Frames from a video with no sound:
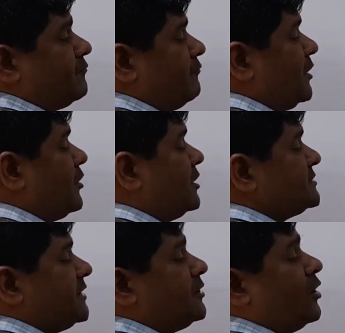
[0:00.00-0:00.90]
because
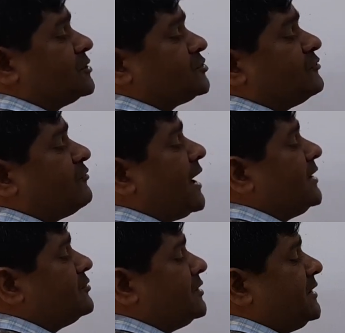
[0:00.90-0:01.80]
here loss of
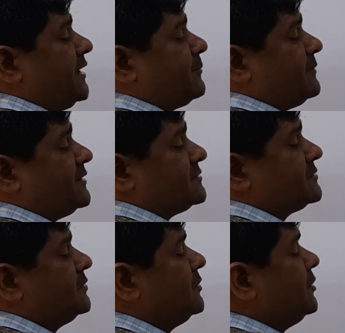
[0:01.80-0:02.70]
hydrogen take place.
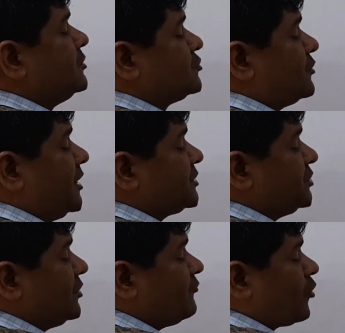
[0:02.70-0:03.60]
So
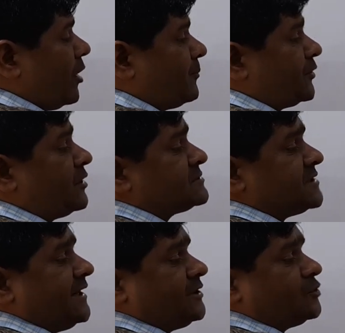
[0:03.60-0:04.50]
reduction of copper
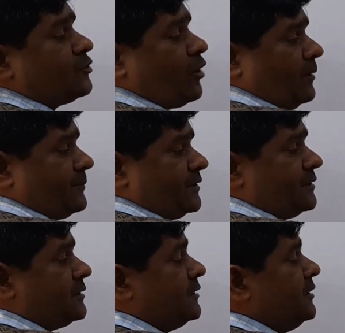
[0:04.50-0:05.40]
oxide to
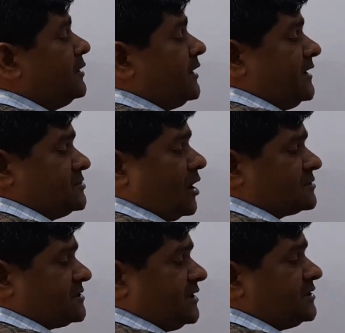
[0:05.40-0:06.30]
copper is
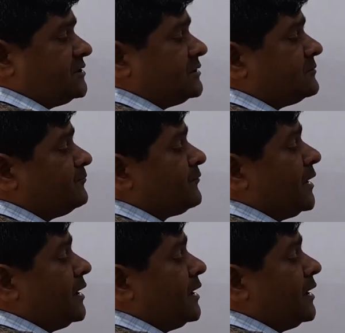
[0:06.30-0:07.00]
oxidation,